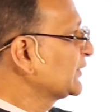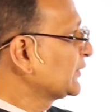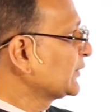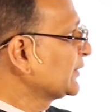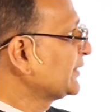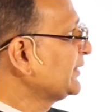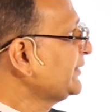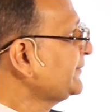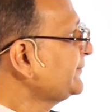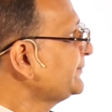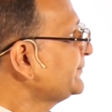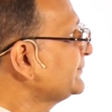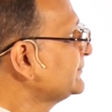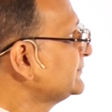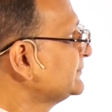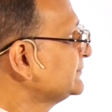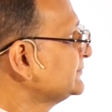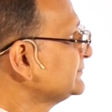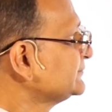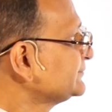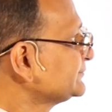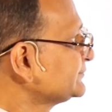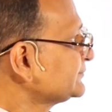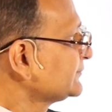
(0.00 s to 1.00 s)
Okay?
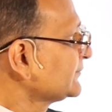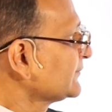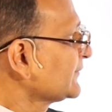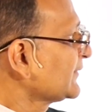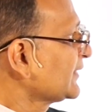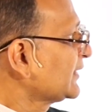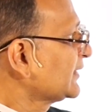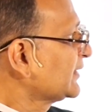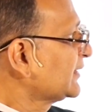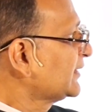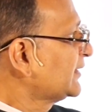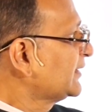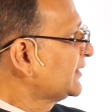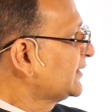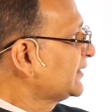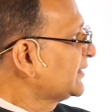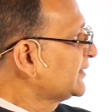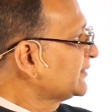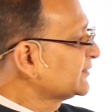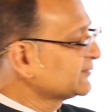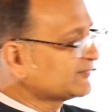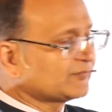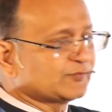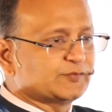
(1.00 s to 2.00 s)

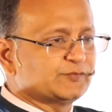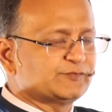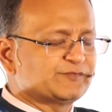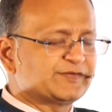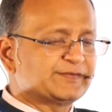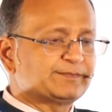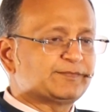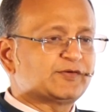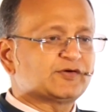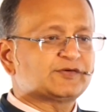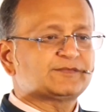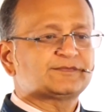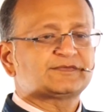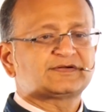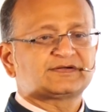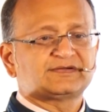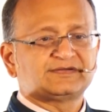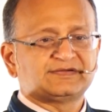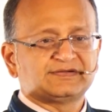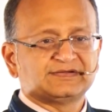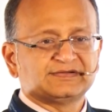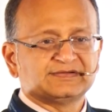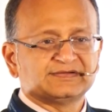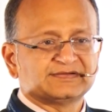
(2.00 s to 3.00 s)
So we bought
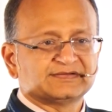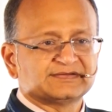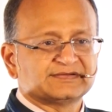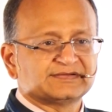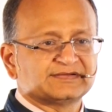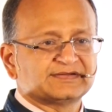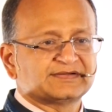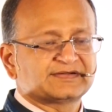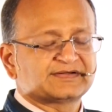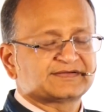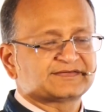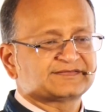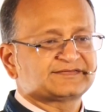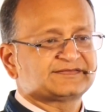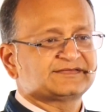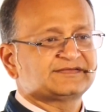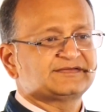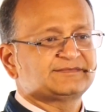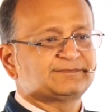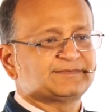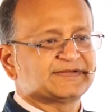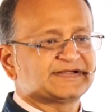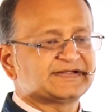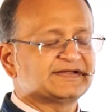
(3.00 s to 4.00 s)

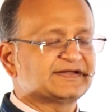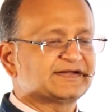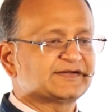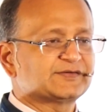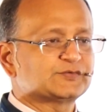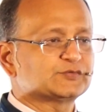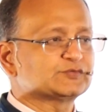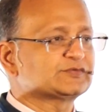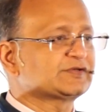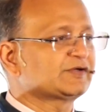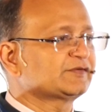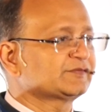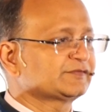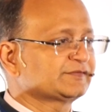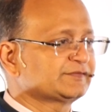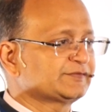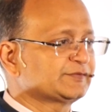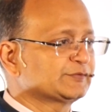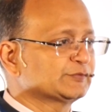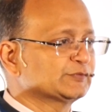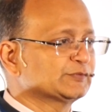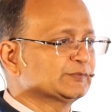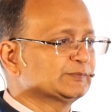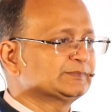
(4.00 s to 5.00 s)
CRISIL beginning
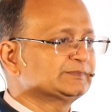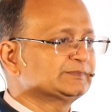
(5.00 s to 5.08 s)
2002.